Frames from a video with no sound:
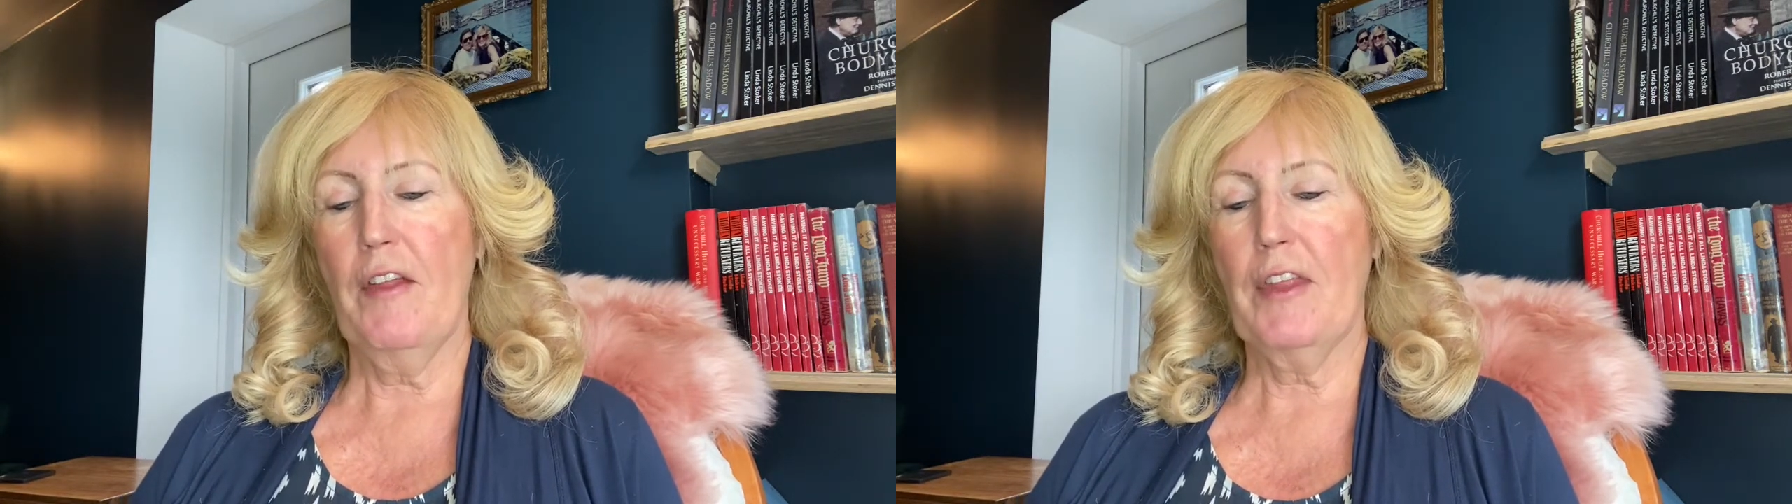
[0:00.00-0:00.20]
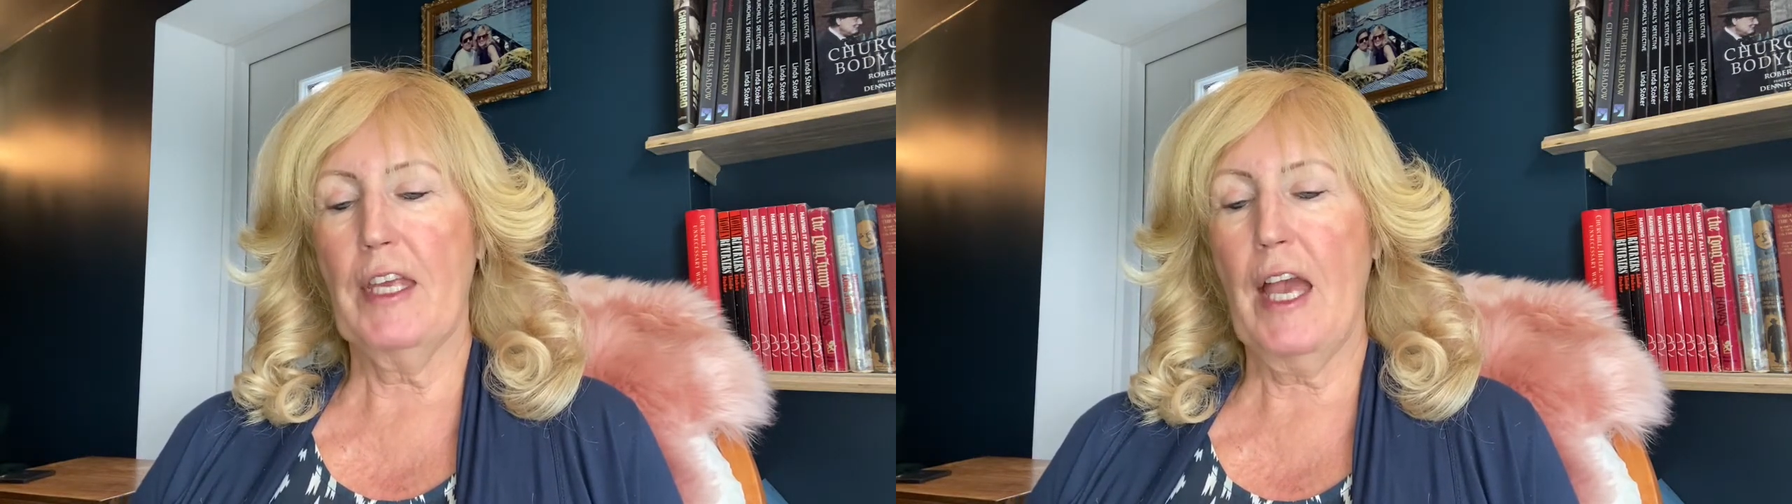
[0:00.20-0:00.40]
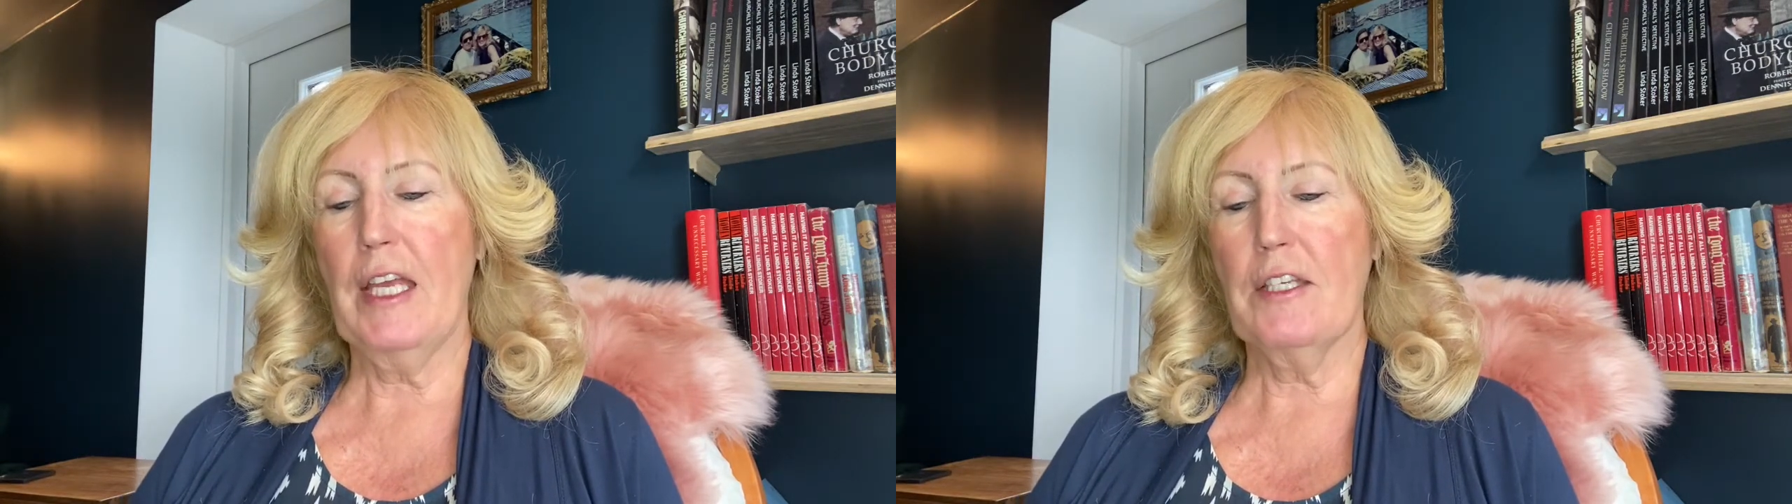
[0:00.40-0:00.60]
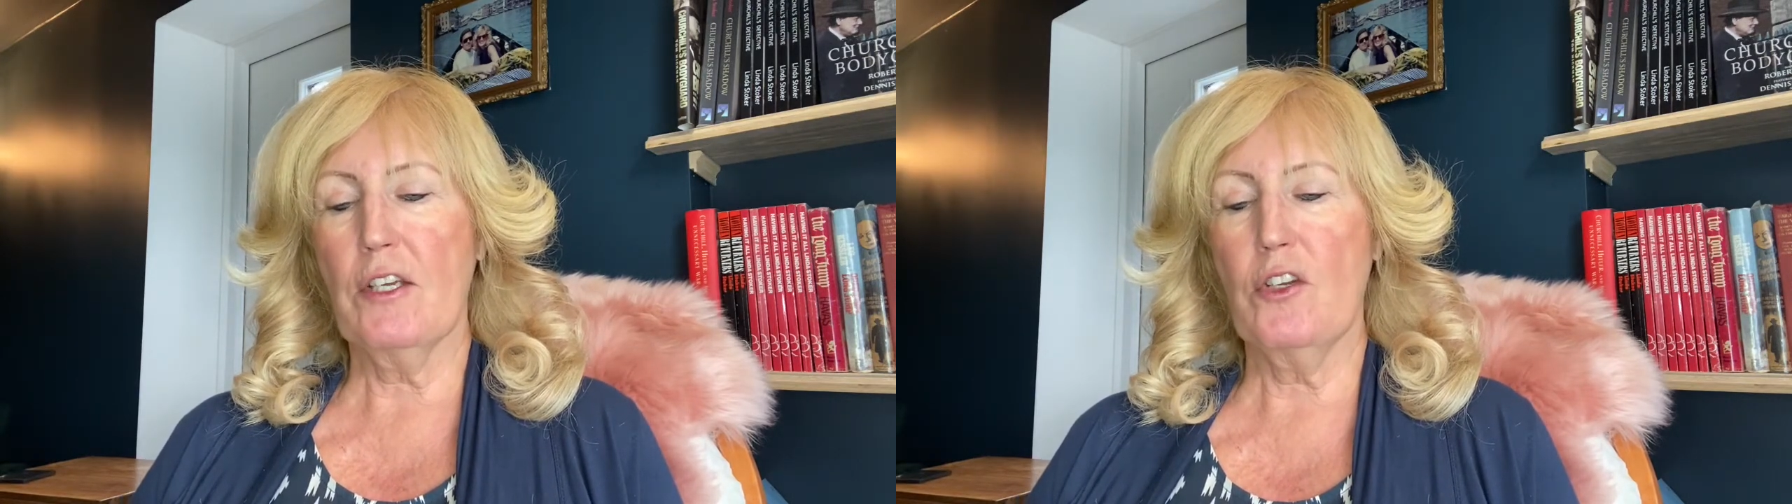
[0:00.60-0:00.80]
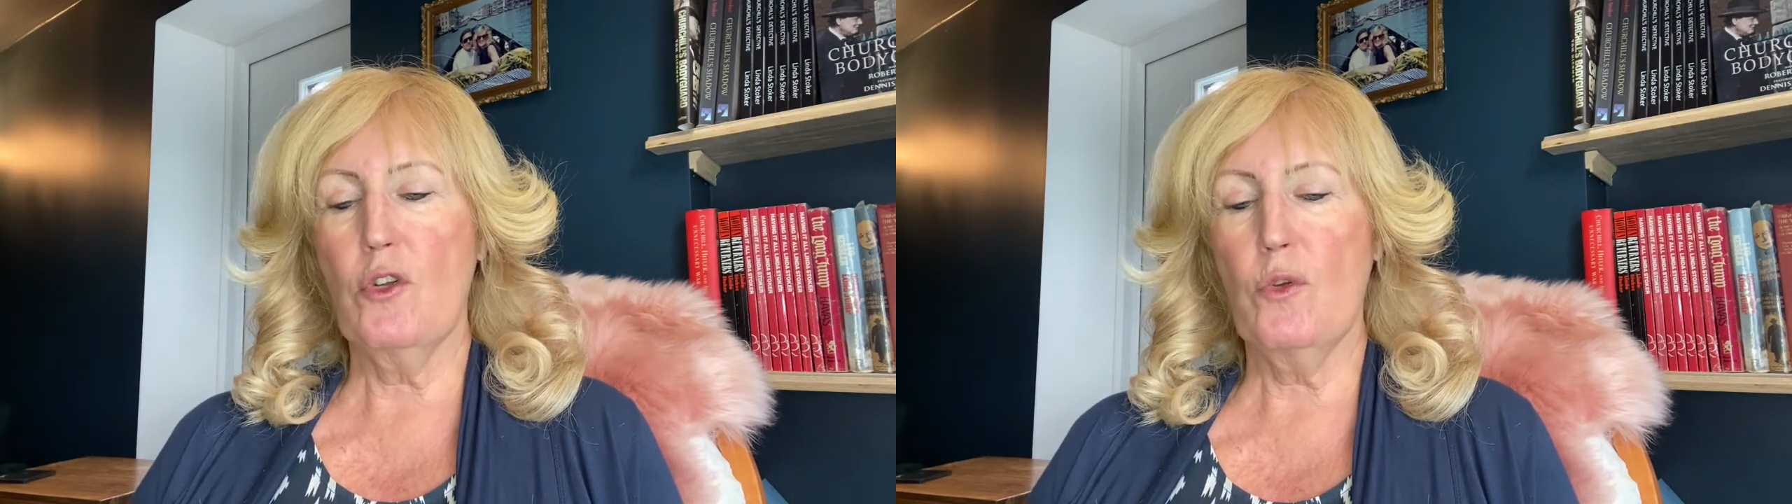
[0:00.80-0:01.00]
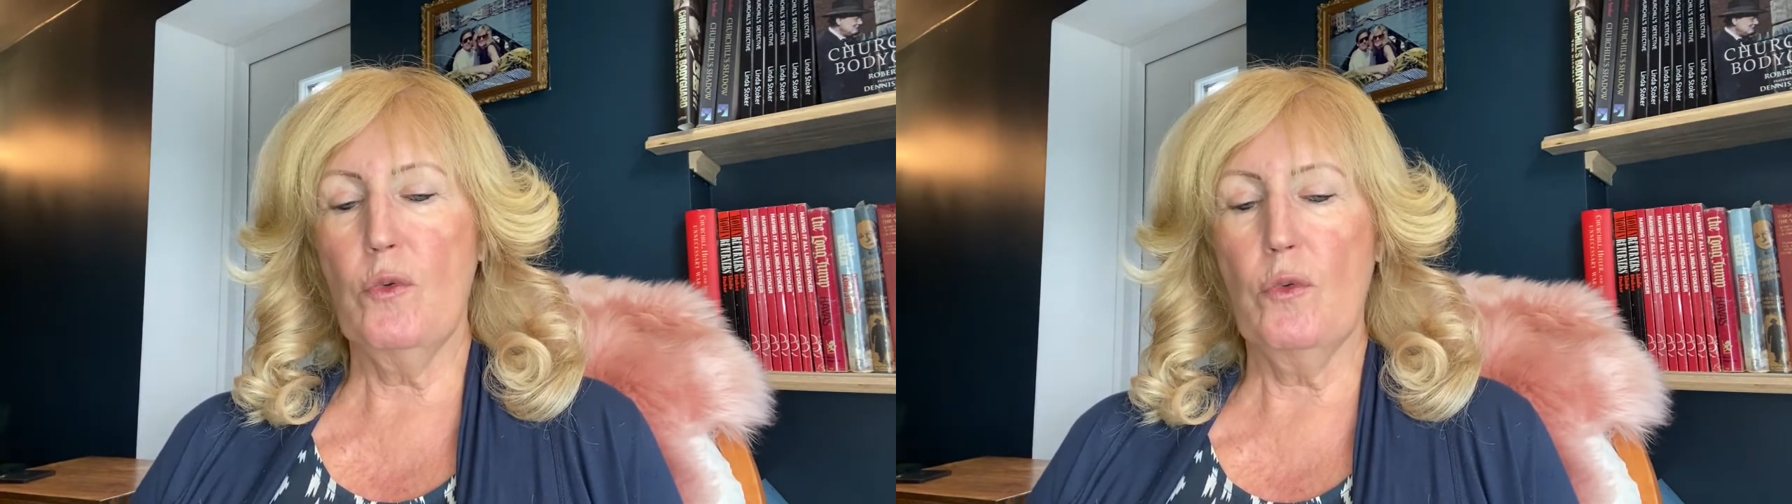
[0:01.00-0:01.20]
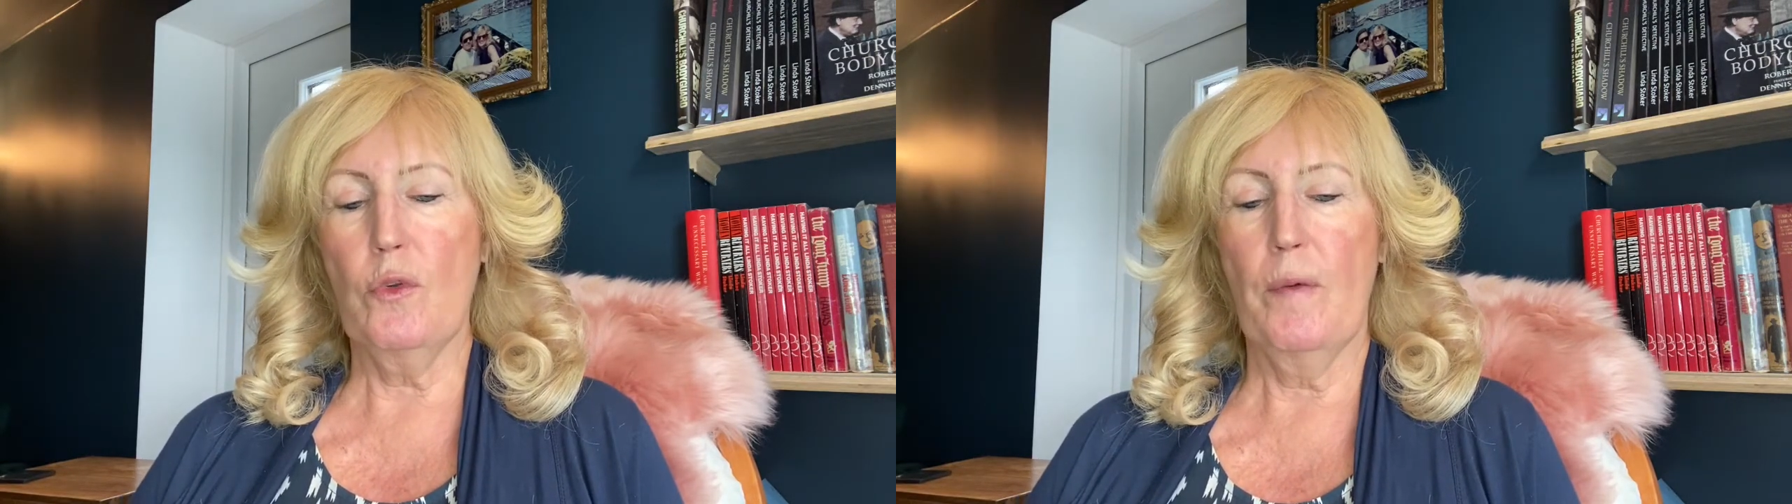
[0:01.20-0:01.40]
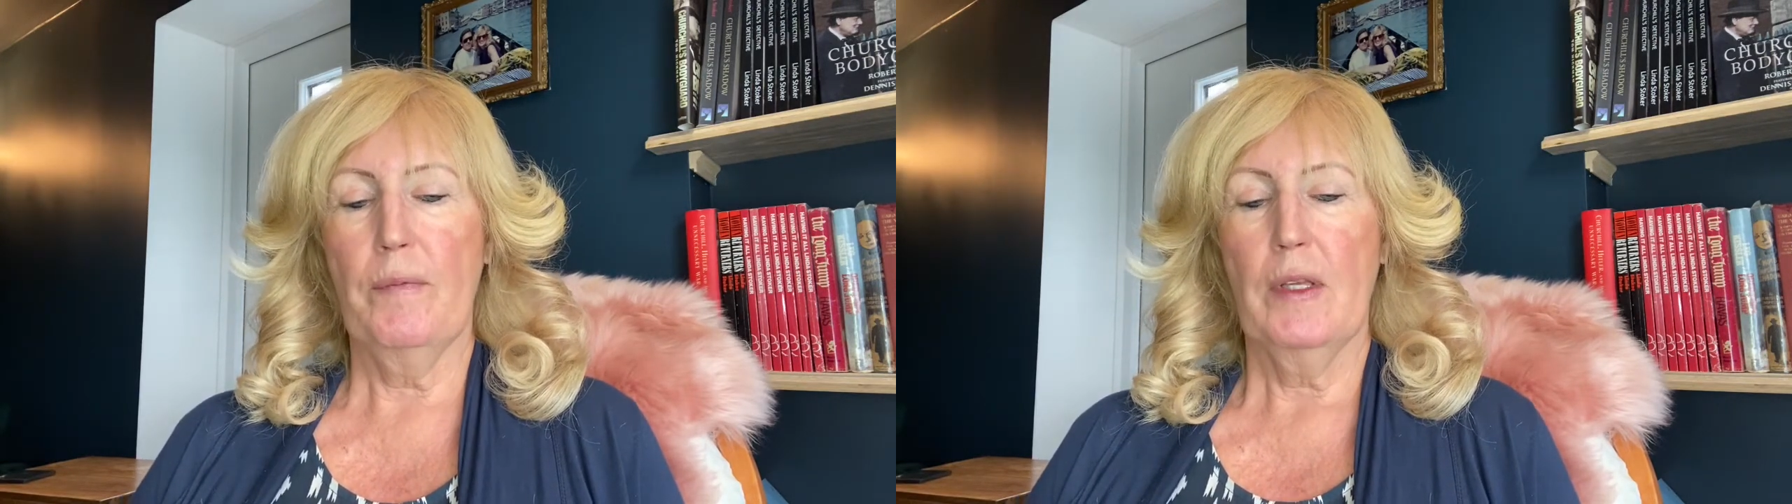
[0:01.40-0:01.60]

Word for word: at the gate at noon.